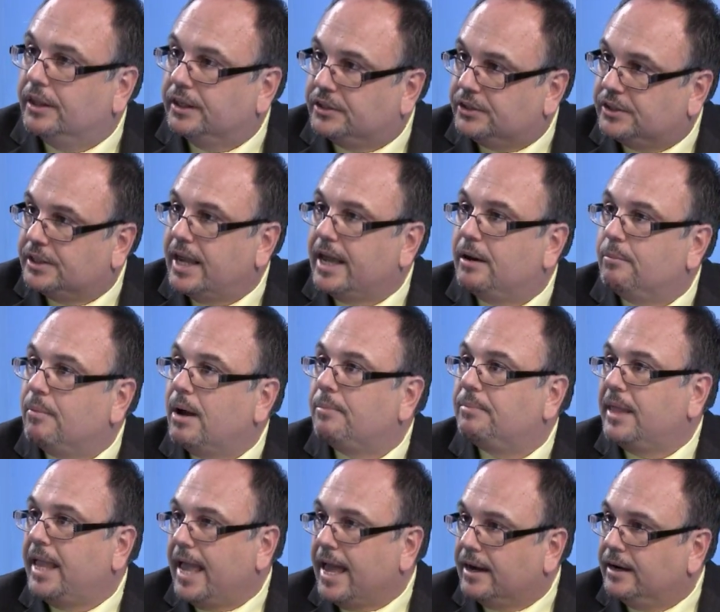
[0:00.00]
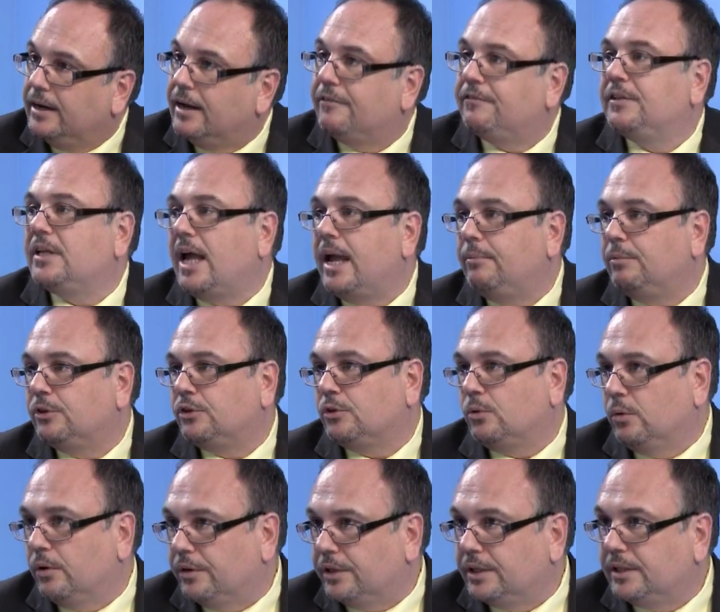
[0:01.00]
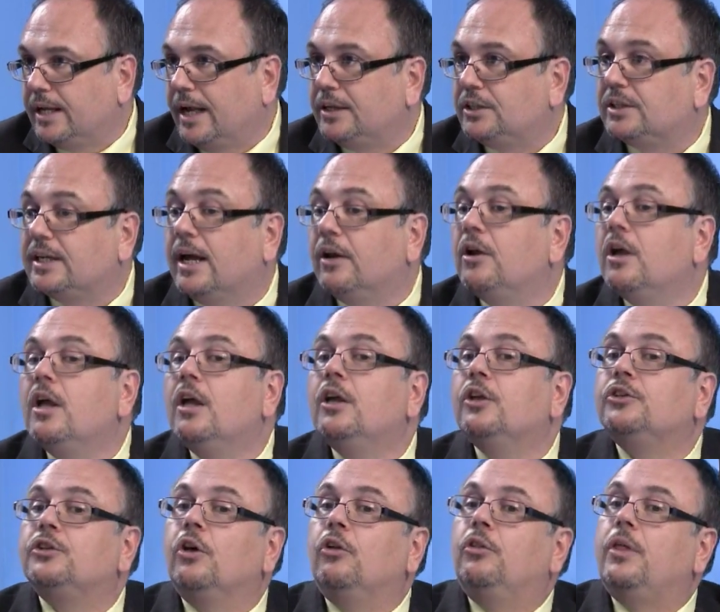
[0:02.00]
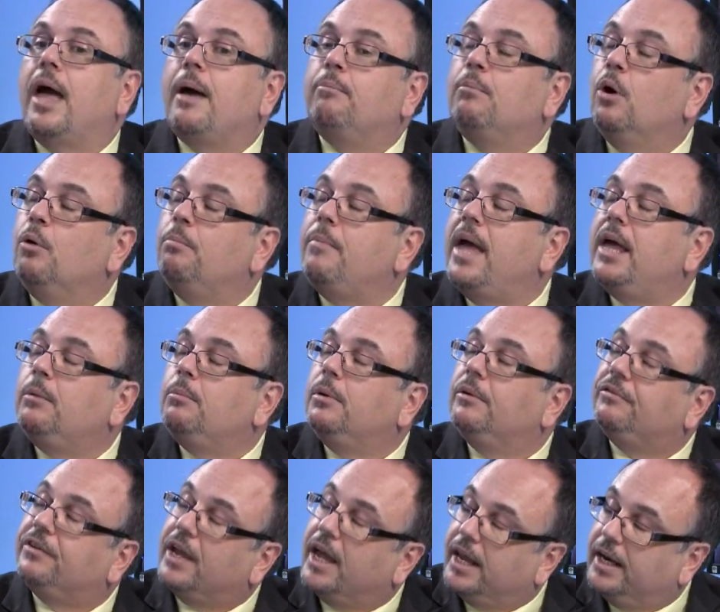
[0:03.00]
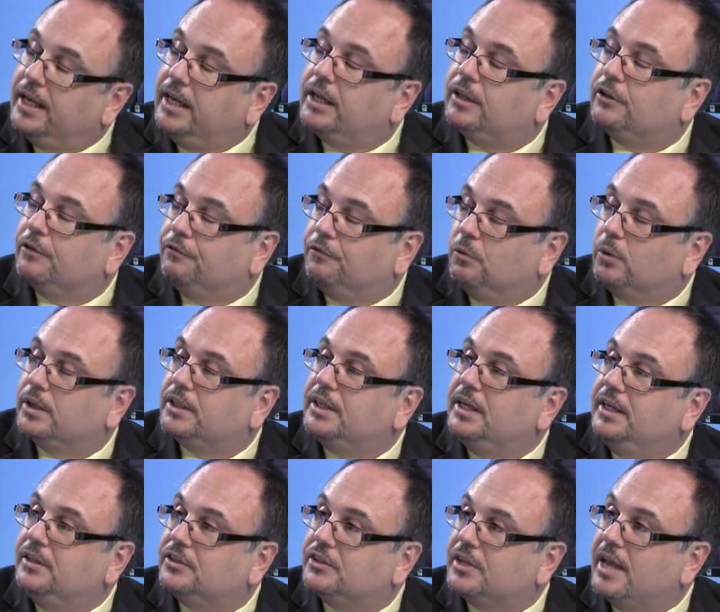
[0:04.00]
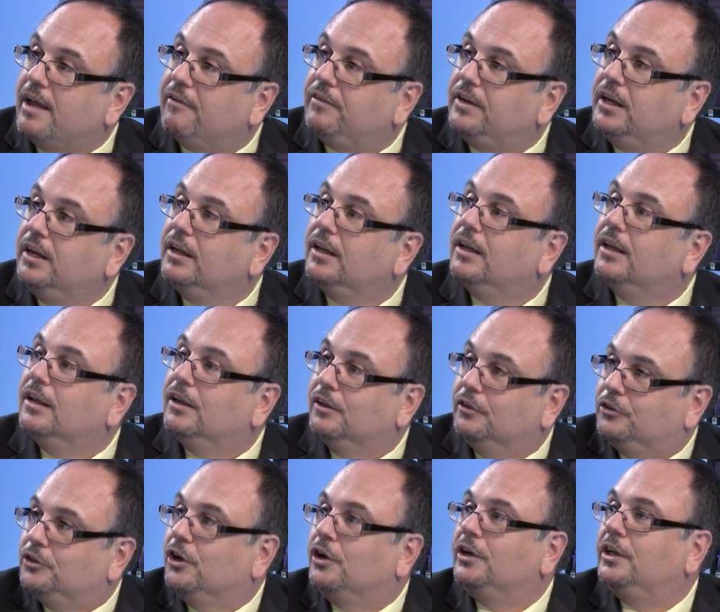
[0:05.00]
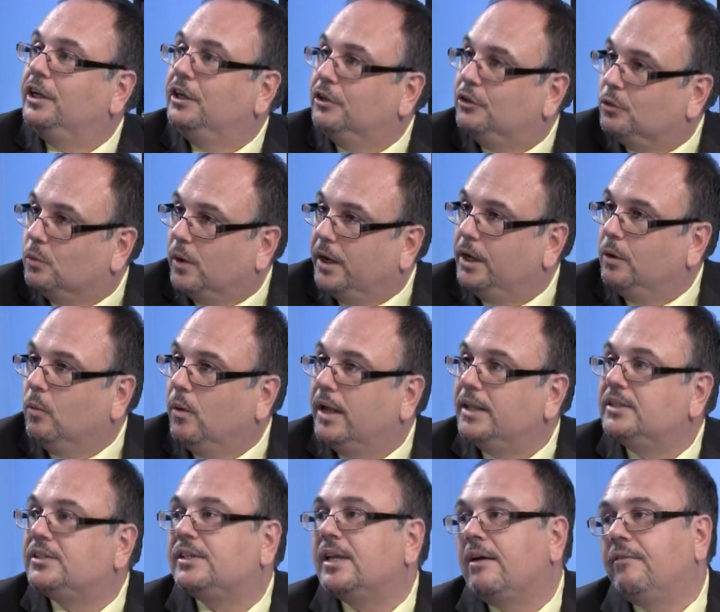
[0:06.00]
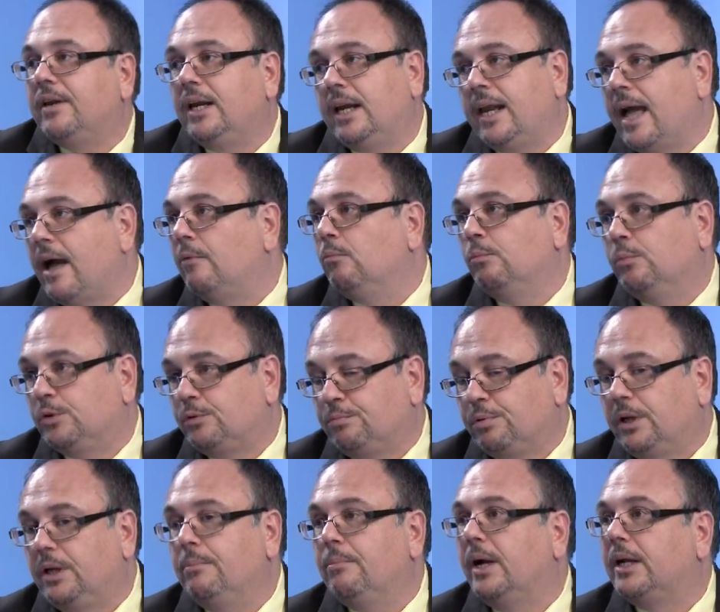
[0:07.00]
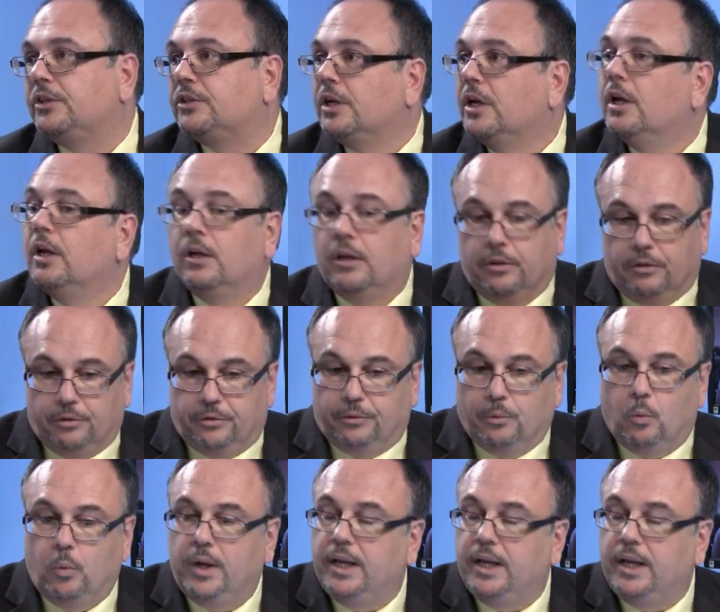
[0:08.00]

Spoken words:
that set them up. They had enough time to score the touchdown. So that momentum of cutting it to 14-7 turned into 21-7, and that was pretty much the